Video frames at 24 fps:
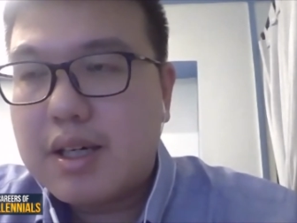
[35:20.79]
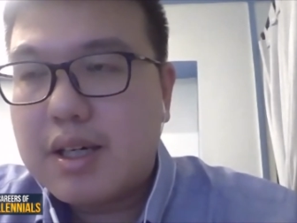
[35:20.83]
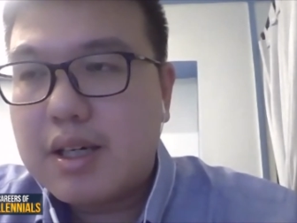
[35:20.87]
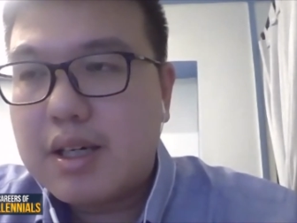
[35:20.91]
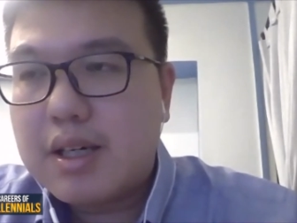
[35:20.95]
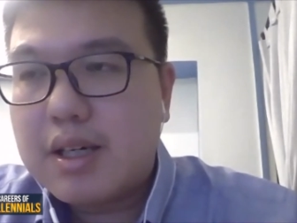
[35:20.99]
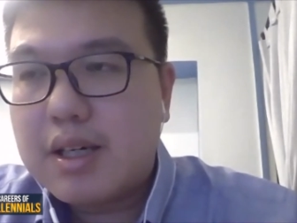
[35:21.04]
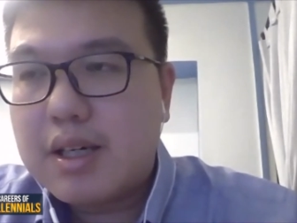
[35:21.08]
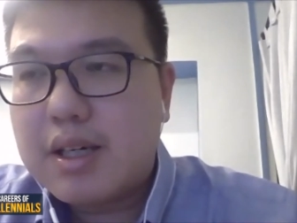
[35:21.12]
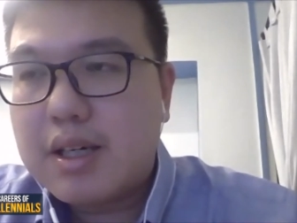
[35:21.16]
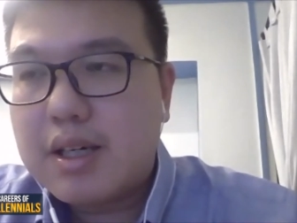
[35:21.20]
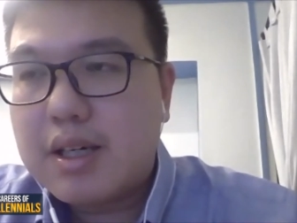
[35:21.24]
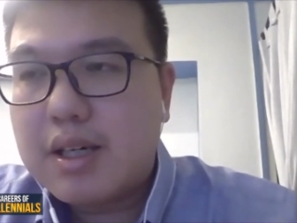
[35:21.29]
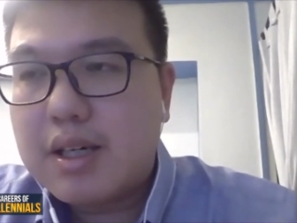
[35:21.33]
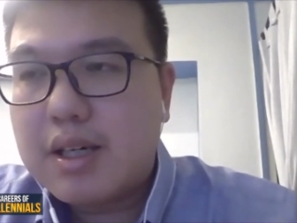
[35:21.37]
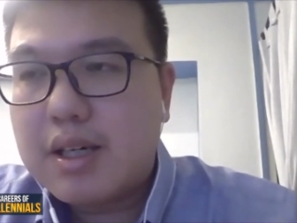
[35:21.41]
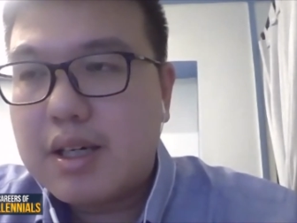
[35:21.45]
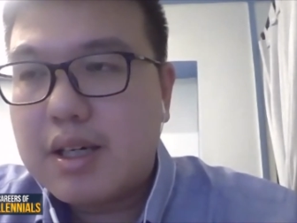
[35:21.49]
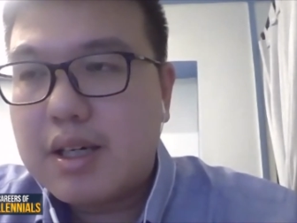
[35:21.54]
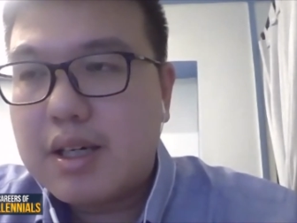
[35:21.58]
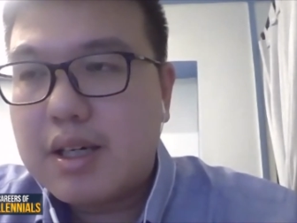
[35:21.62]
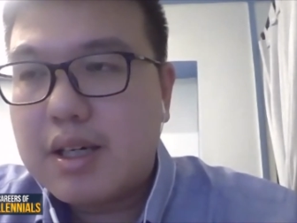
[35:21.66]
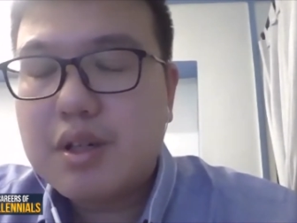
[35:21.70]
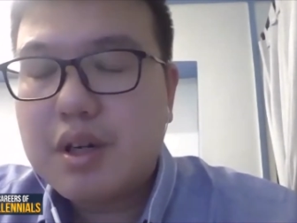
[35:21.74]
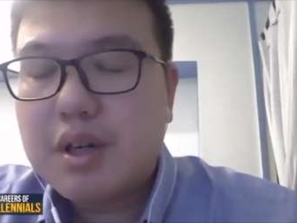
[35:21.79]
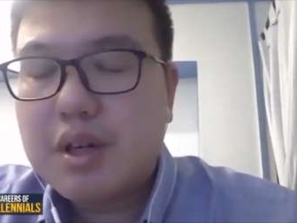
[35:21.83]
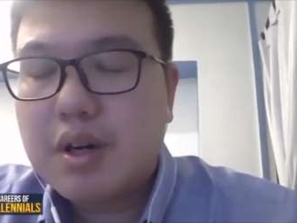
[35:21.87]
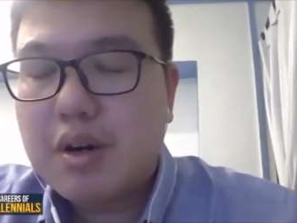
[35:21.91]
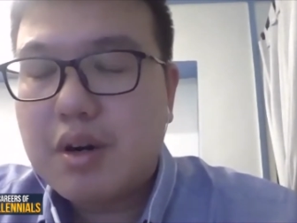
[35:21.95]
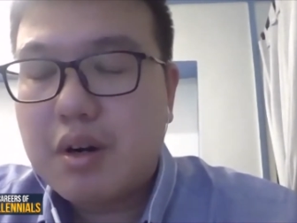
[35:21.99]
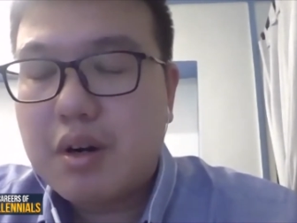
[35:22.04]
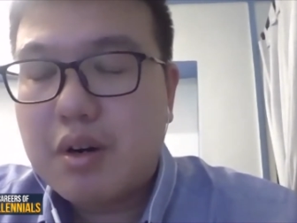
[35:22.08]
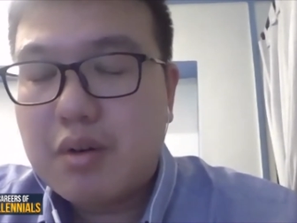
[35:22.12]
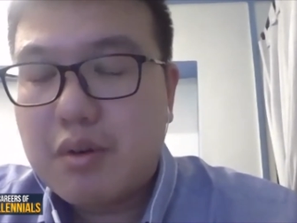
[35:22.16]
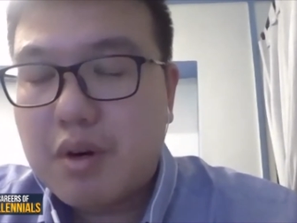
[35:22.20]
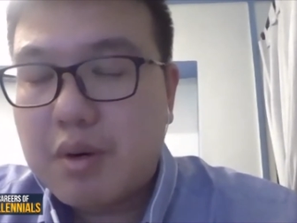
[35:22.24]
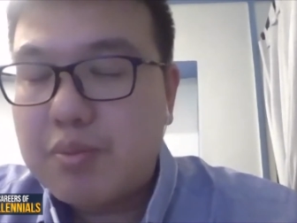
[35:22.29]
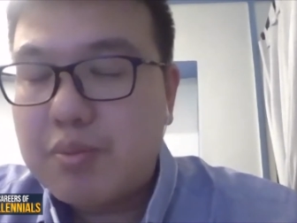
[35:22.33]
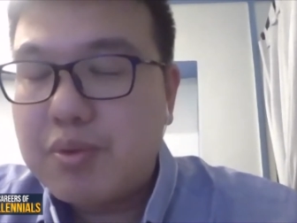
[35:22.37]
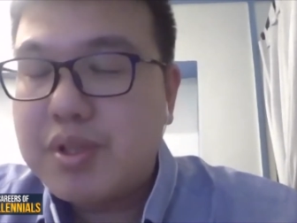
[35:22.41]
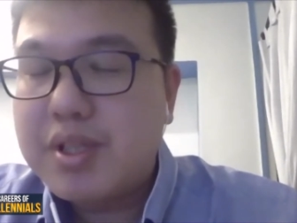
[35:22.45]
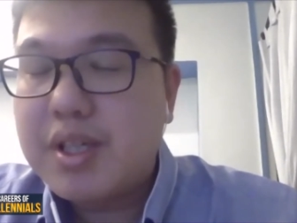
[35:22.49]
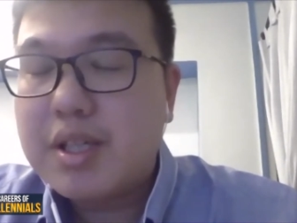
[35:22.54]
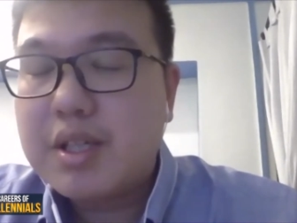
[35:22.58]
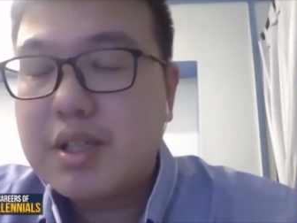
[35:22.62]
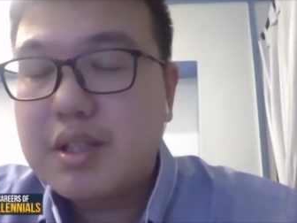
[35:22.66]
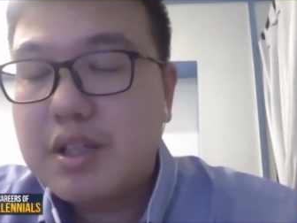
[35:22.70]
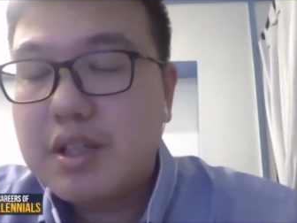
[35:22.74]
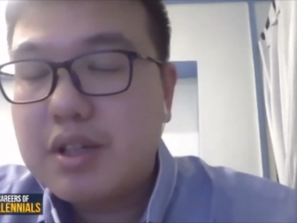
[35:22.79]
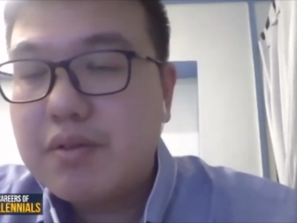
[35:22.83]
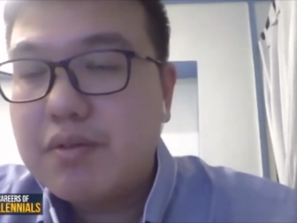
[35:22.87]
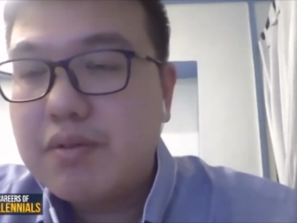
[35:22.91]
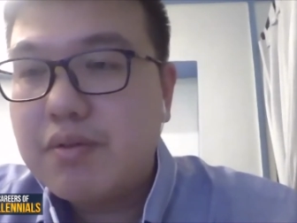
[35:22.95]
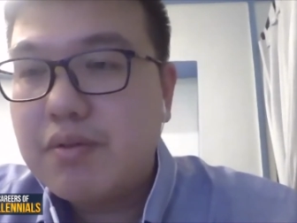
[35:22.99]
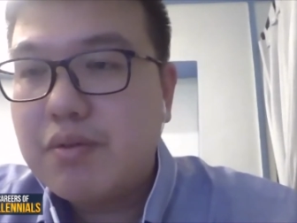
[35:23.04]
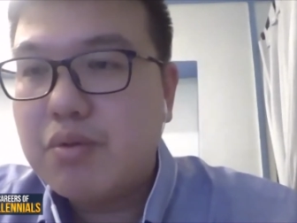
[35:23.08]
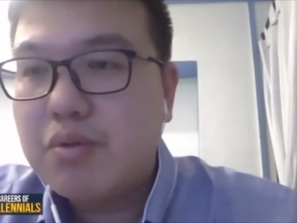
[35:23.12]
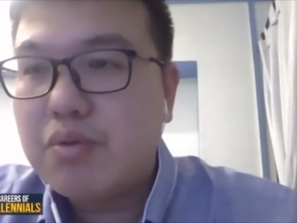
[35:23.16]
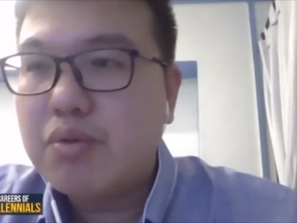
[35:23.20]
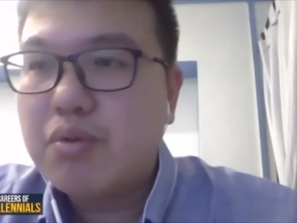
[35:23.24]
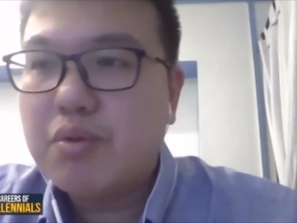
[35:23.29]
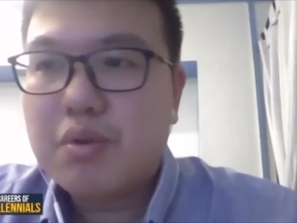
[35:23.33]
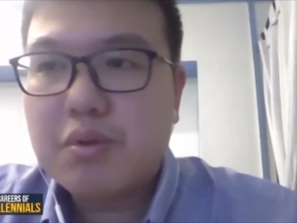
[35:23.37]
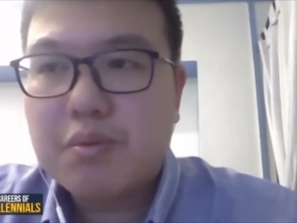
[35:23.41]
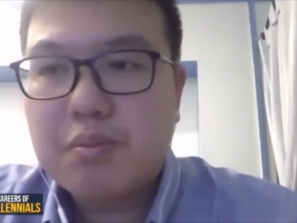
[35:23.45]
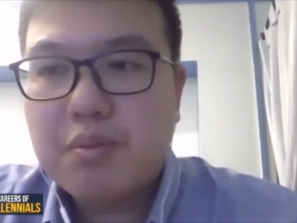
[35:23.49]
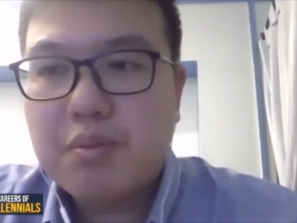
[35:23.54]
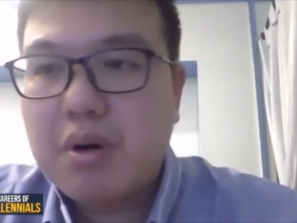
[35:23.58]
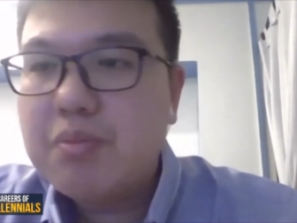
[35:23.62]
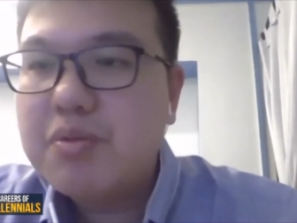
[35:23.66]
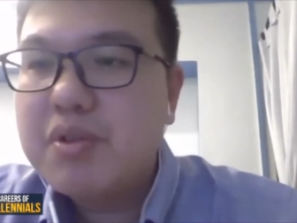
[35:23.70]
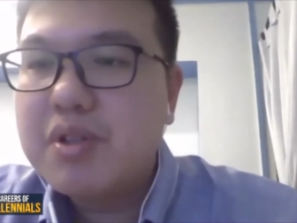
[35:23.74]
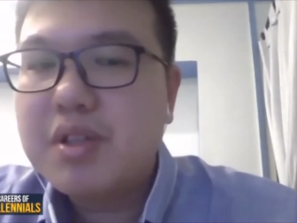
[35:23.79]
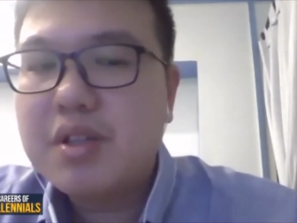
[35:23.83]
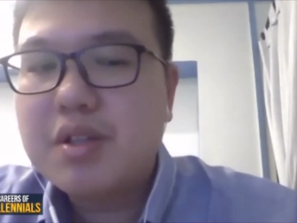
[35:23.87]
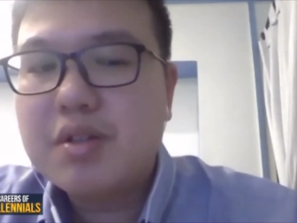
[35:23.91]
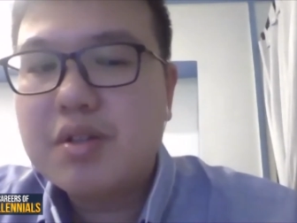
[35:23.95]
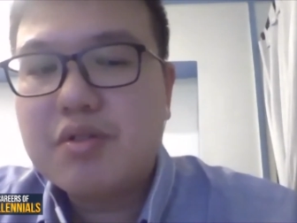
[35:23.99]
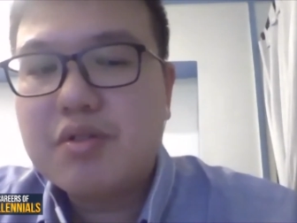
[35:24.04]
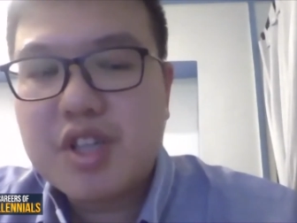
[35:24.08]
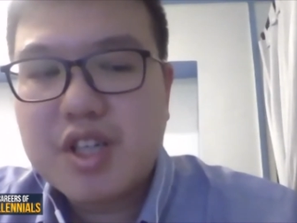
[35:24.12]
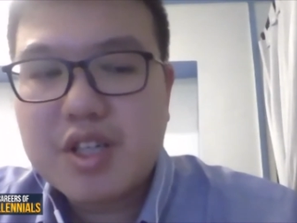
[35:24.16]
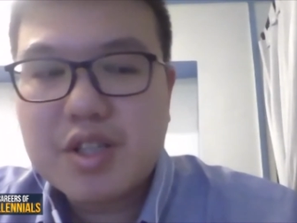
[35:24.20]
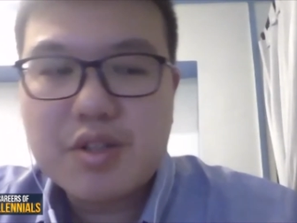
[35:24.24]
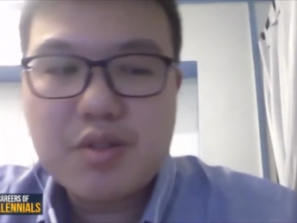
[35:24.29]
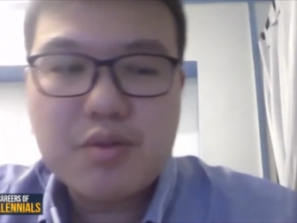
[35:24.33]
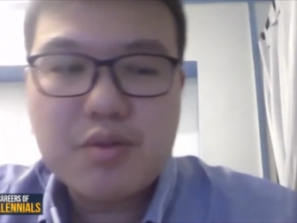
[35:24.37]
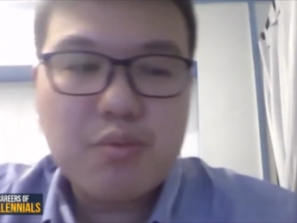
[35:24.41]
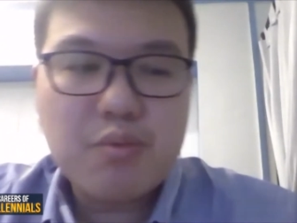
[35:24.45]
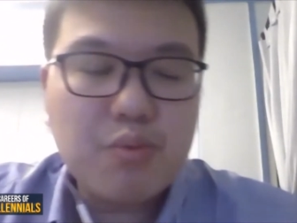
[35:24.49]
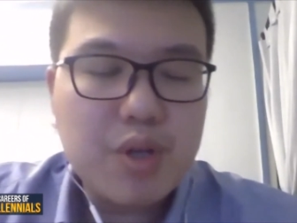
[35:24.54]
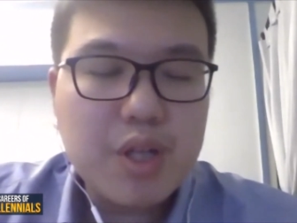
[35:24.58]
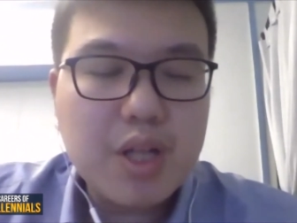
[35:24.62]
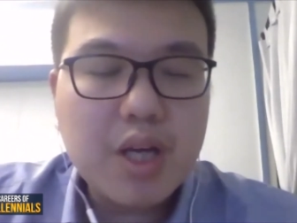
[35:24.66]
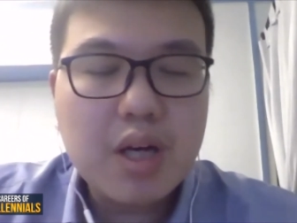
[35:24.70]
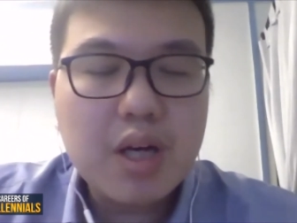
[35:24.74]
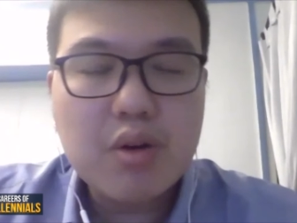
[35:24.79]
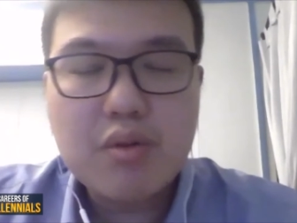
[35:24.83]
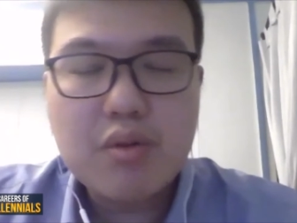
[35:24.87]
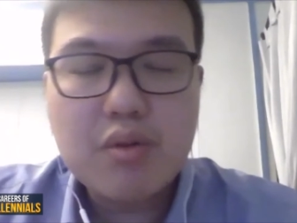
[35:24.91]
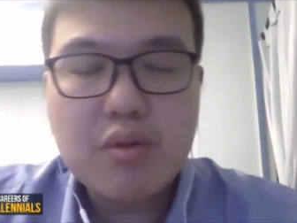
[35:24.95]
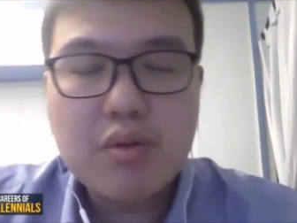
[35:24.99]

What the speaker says: sales representative who will probably just read out